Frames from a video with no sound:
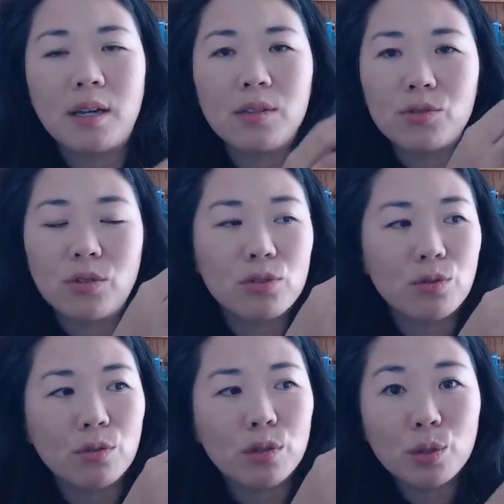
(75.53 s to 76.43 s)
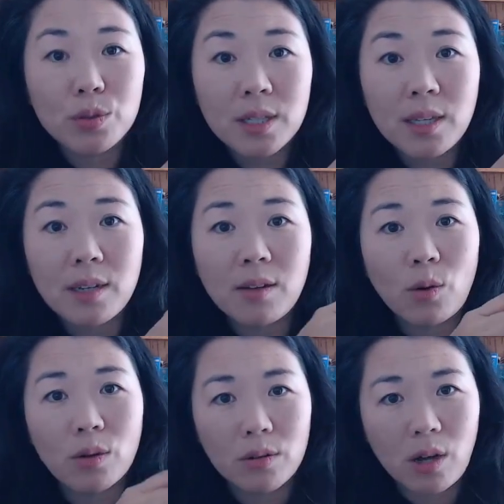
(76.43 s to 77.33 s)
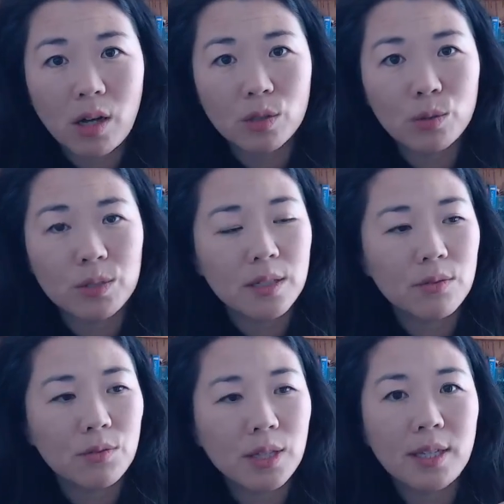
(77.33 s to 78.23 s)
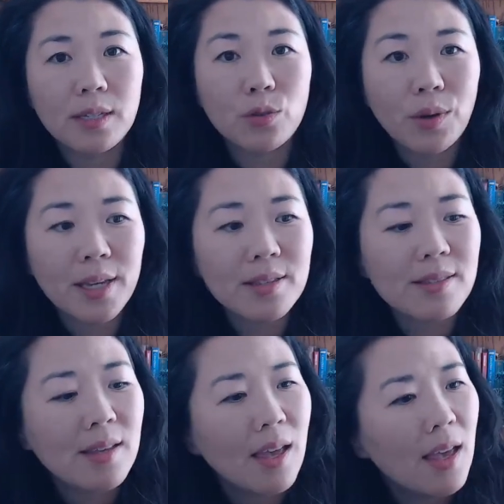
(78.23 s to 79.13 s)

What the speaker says: There's also gluten or non-gluten related grains.